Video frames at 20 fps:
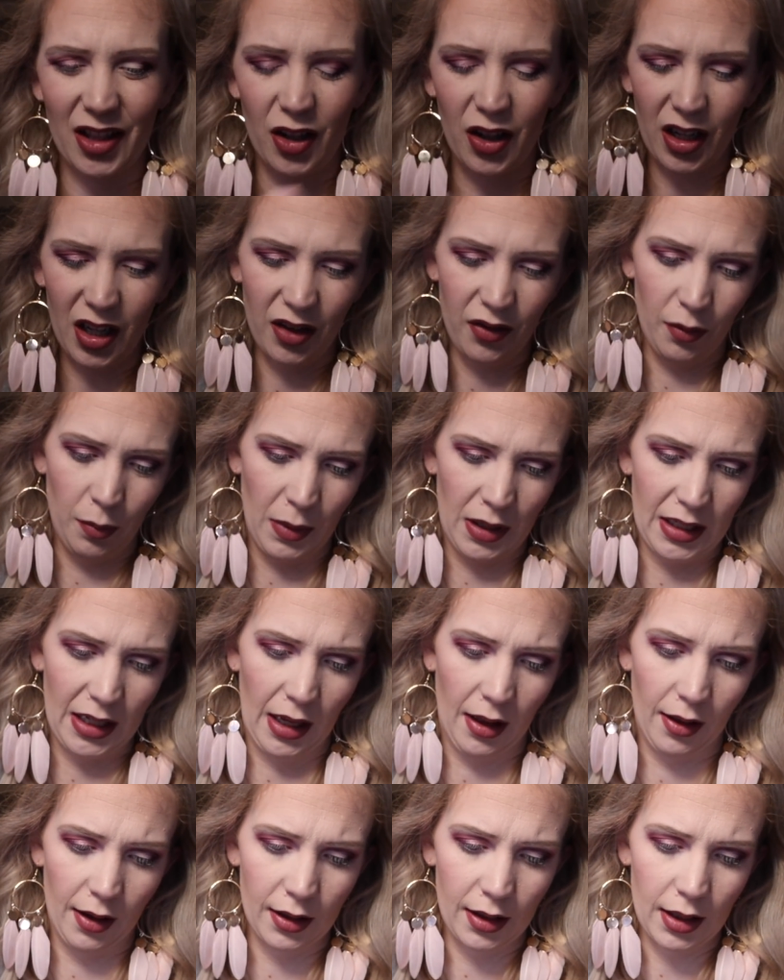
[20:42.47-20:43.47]
they're not even
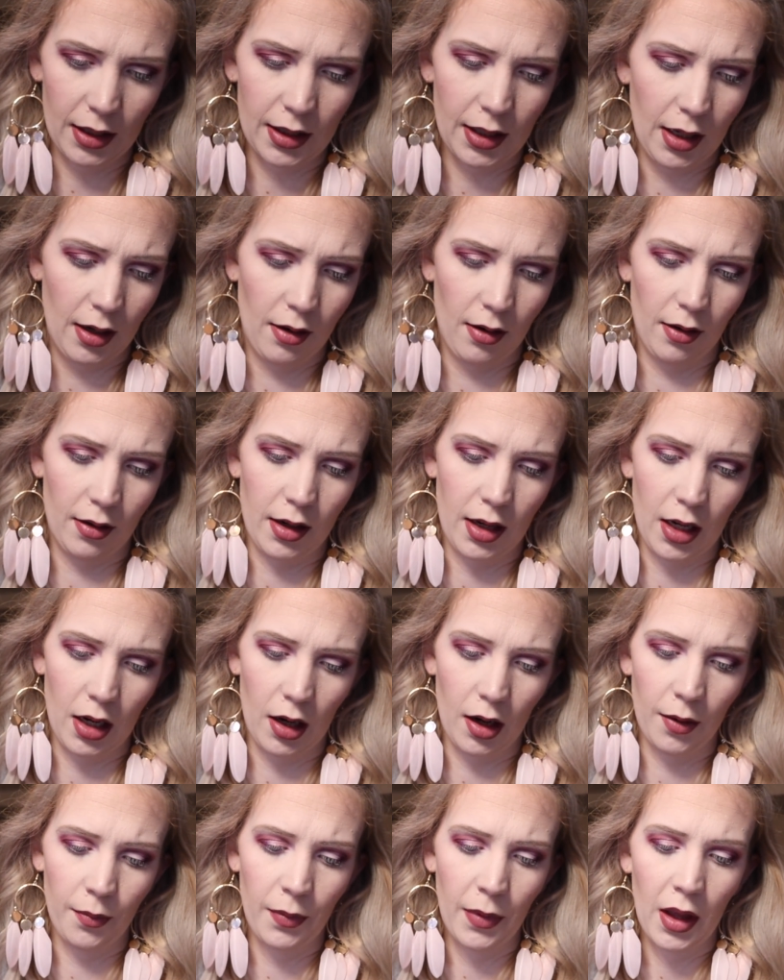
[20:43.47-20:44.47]
metallics, it said it on
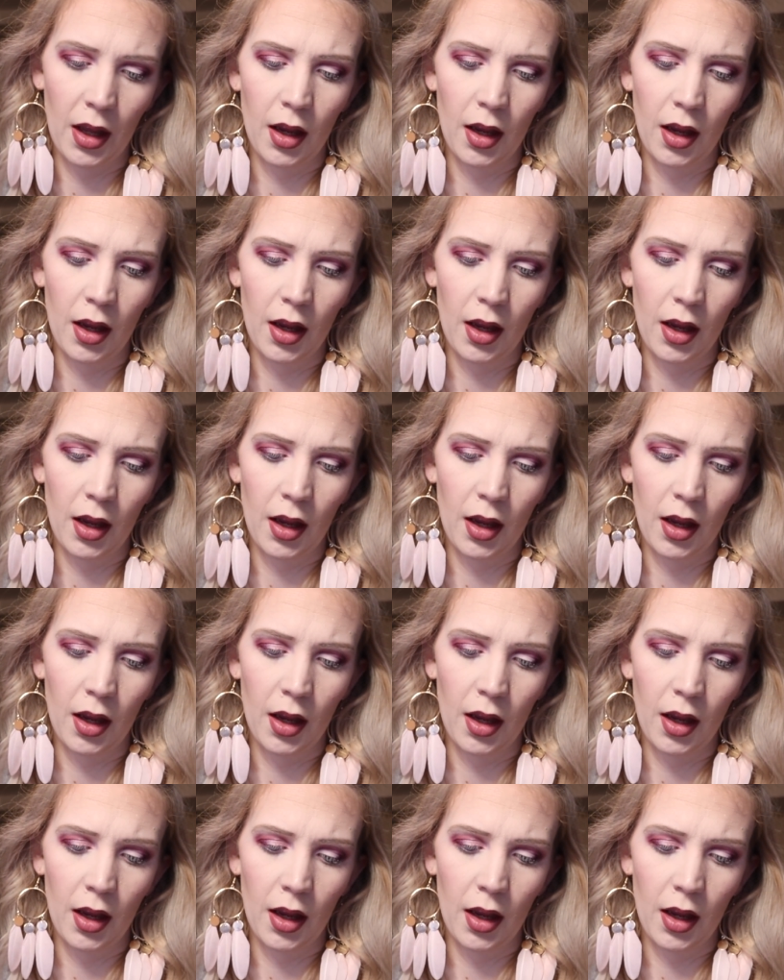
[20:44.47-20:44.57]
here.